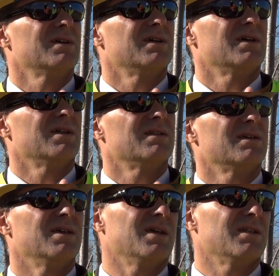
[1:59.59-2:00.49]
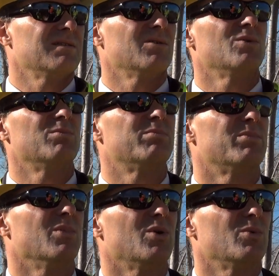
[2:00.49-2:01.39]
And again, the whole,
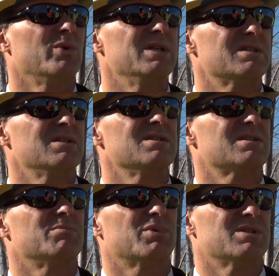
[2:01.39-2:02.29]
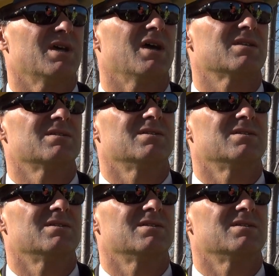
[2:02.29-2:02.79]
whole reason is to protect